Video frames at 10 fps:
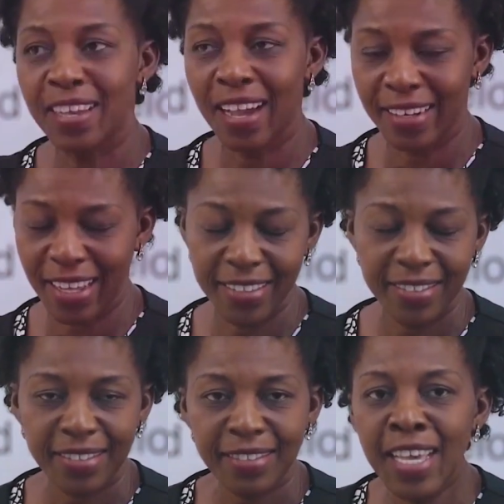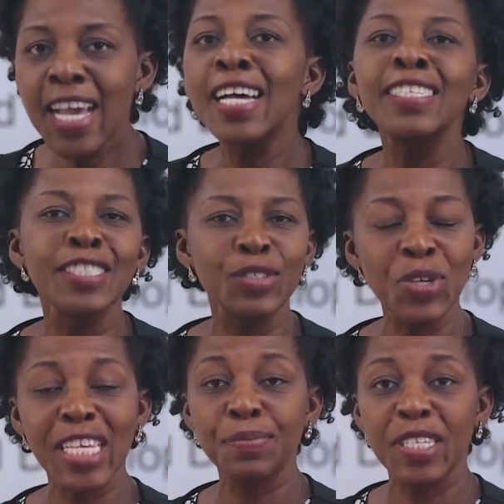in Ghana. And
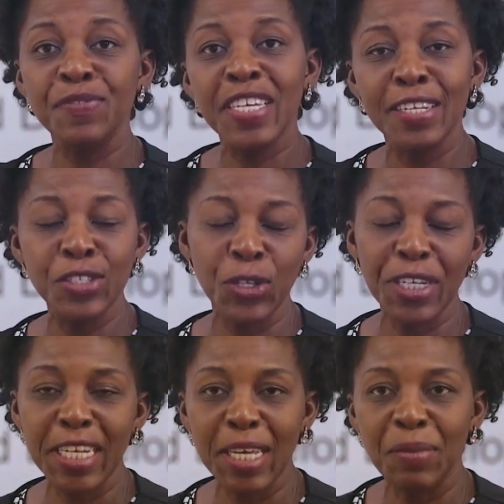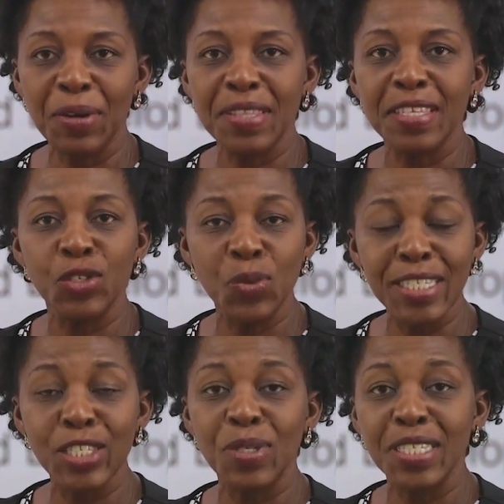we are specifically talking about the
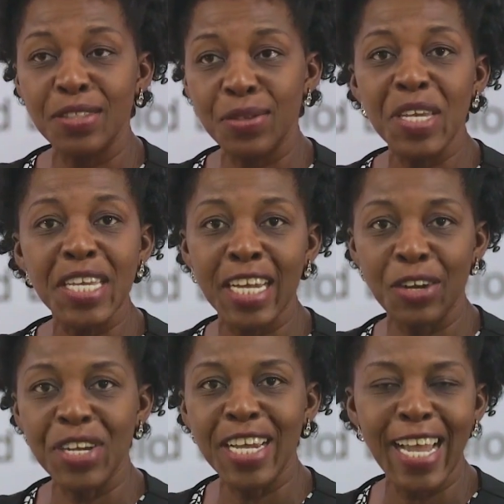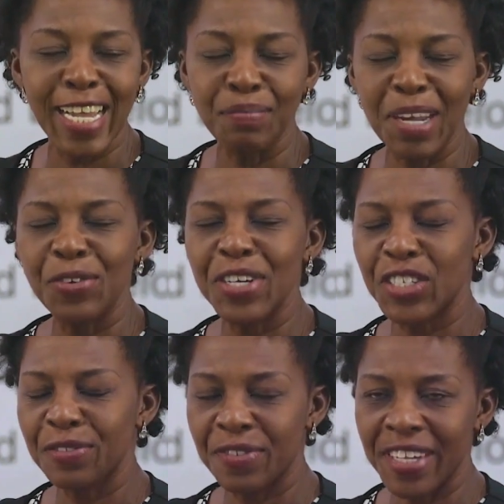2023 Career and
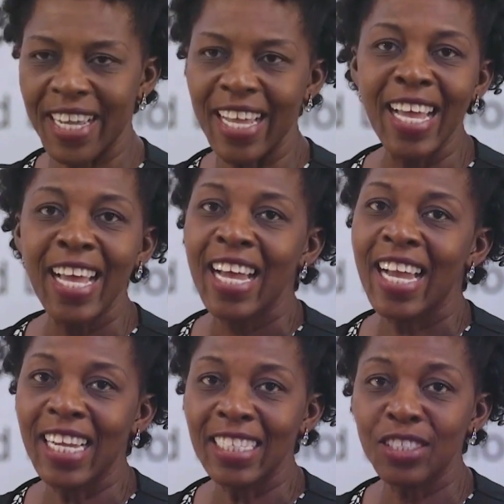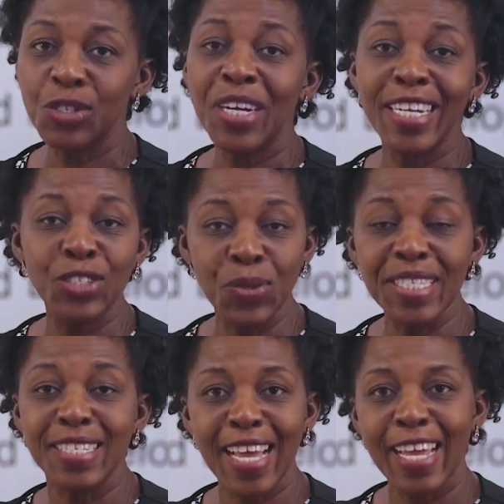Migration Fair. And you heard
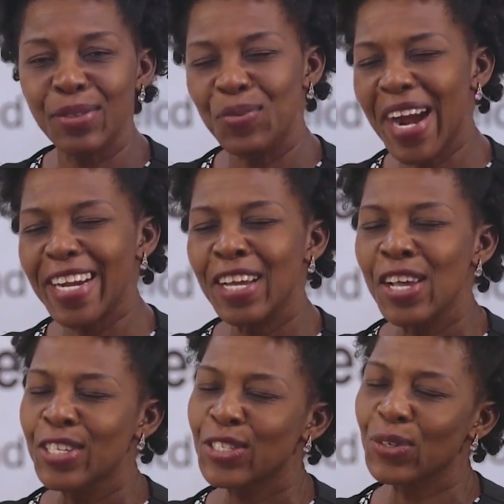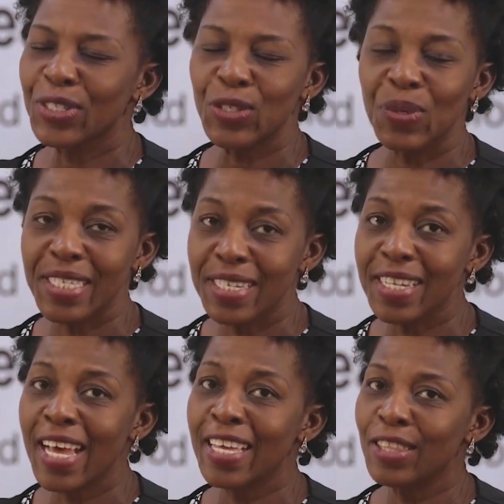29th, right? So on
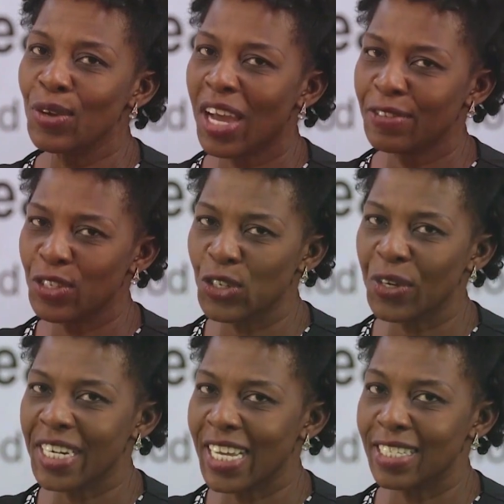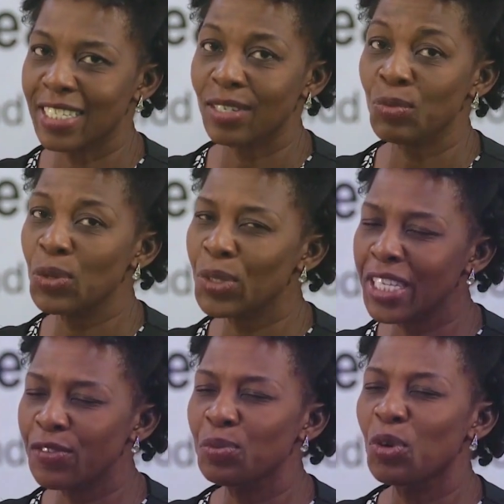29th, you have to join us. We will
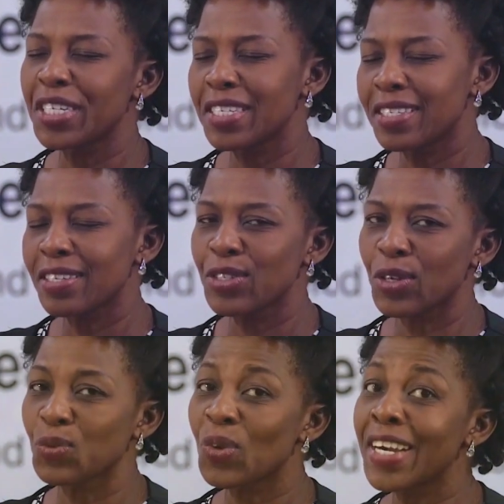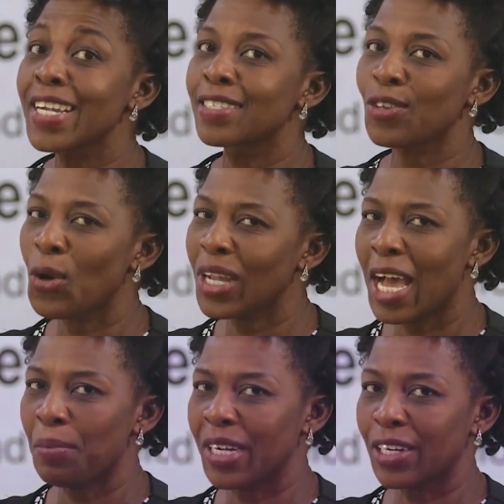give you more details on where it's all
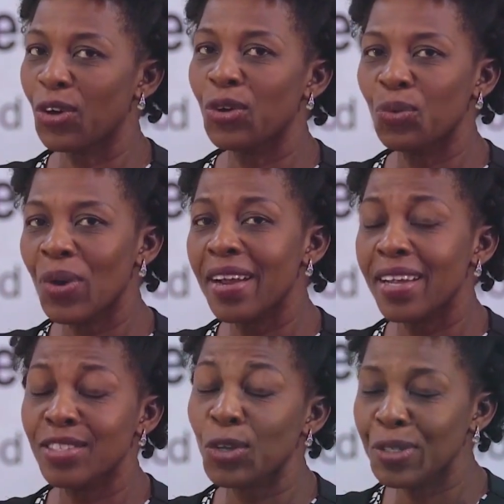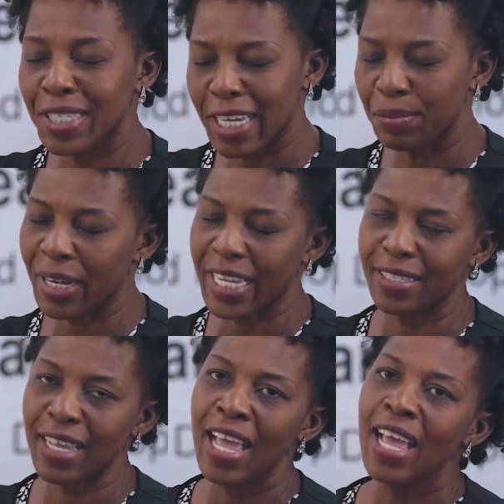happening or where it's all taking
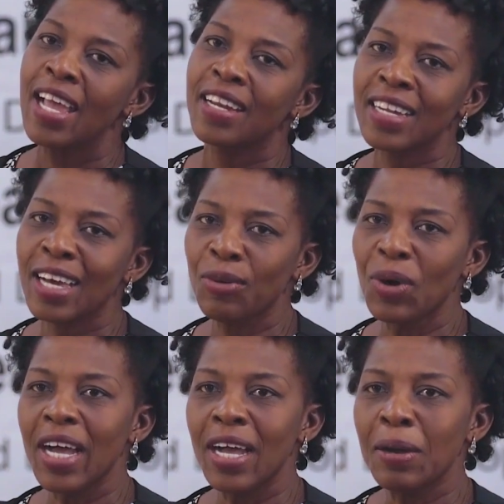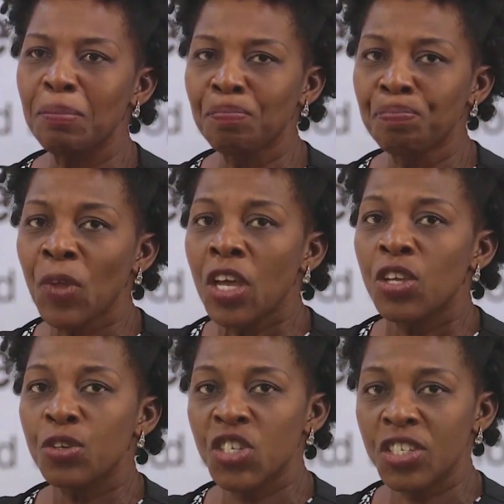place. Now,
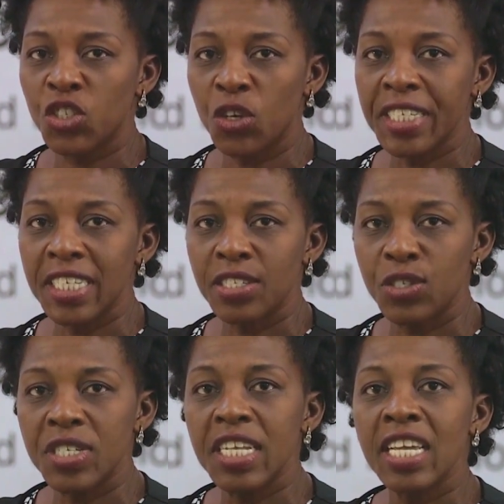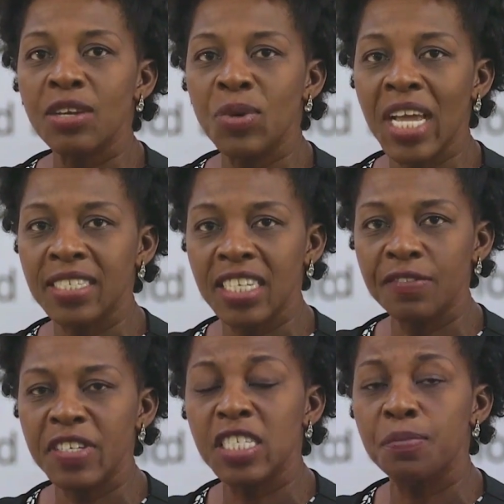you just joined us. Today, we are
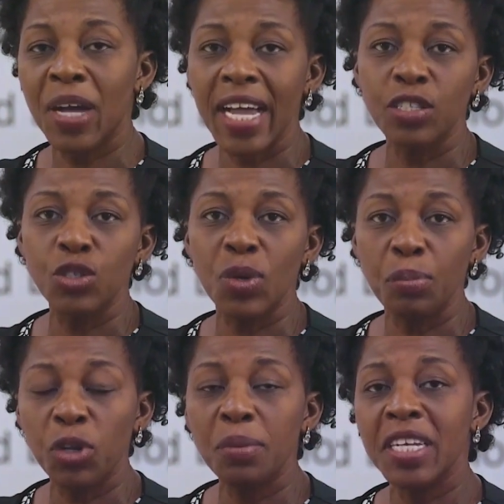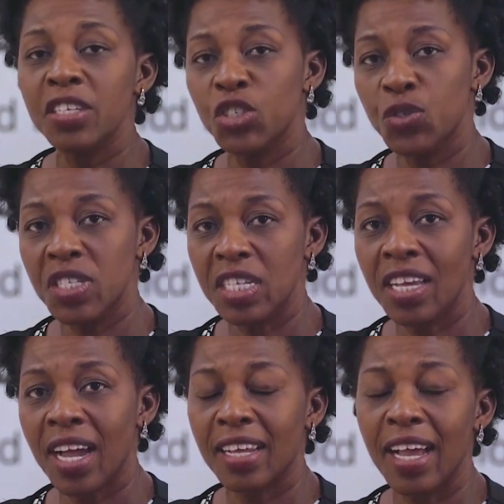delving deeper into employment issues in
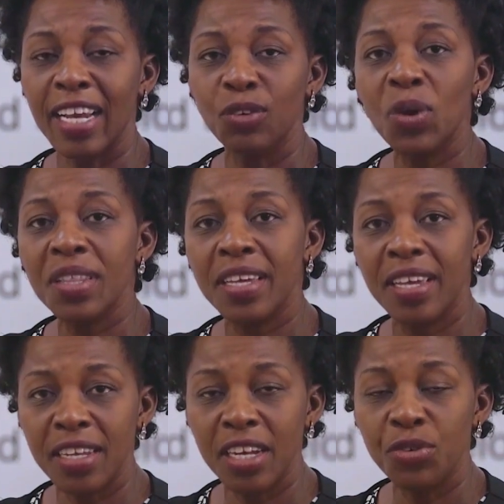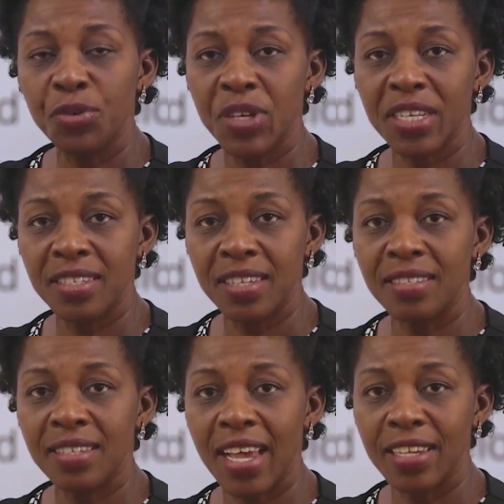Ghana and what the Ghanaian-European
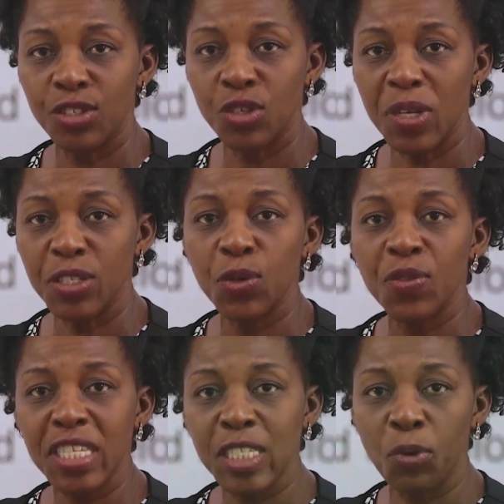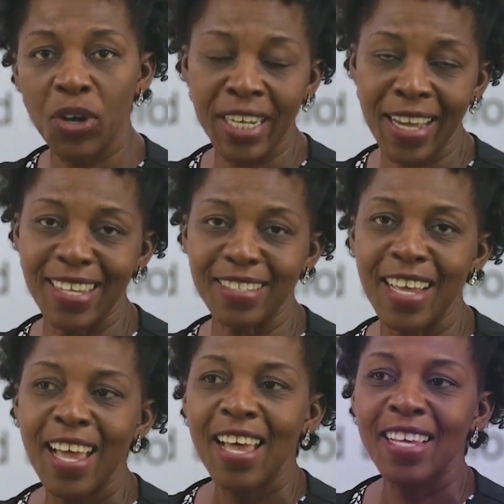Centre is doing. So this podcast
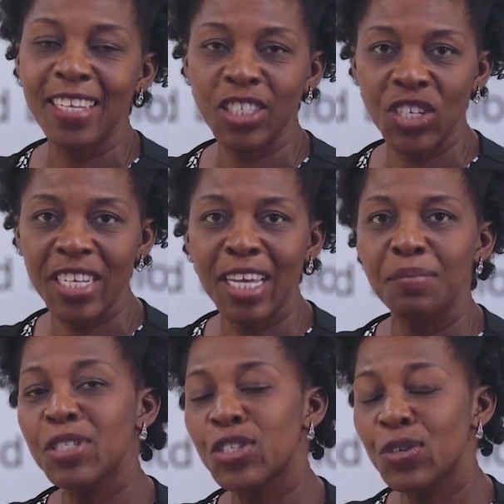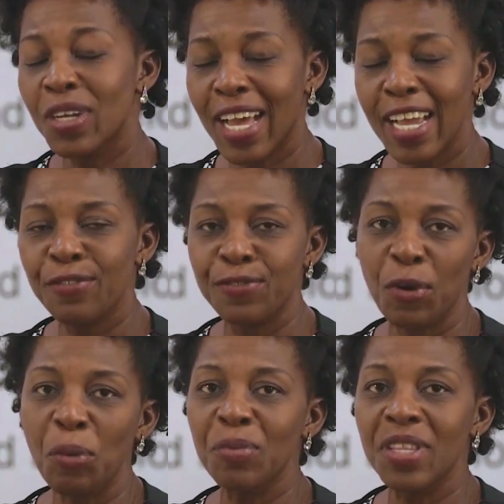is actually coming to you live
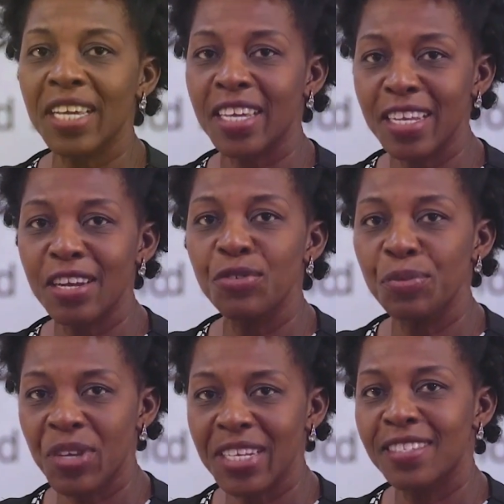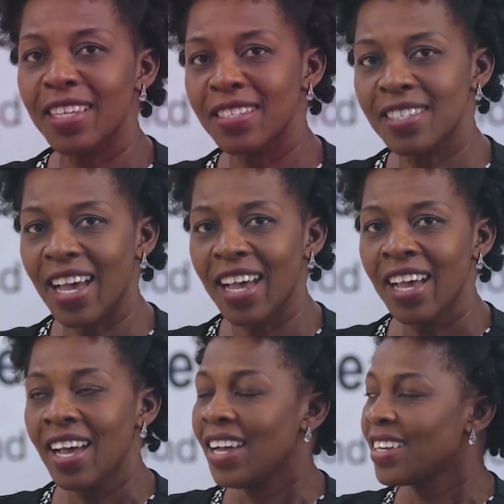from the Ghanaian-European Centre.
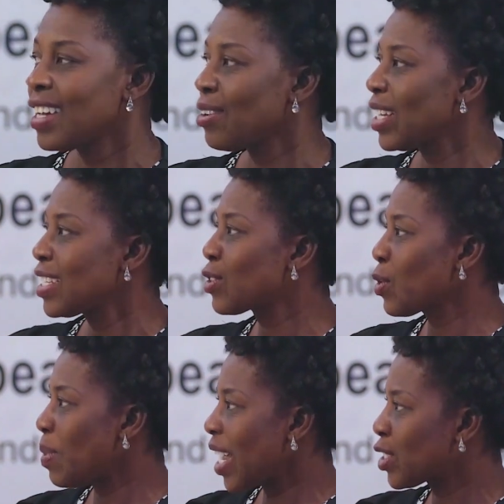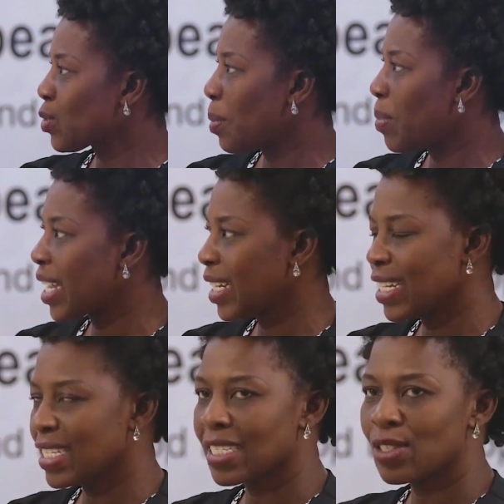Now, let's go back to our
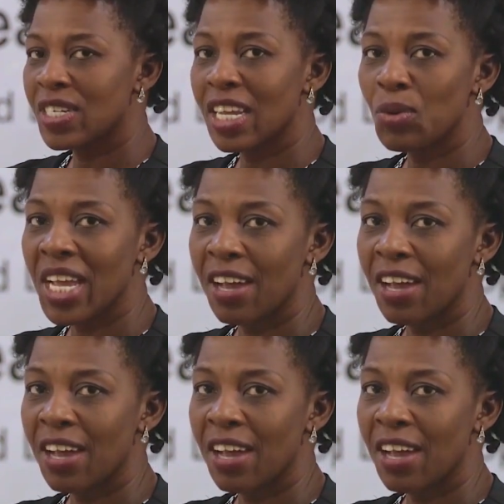panelists. Today, we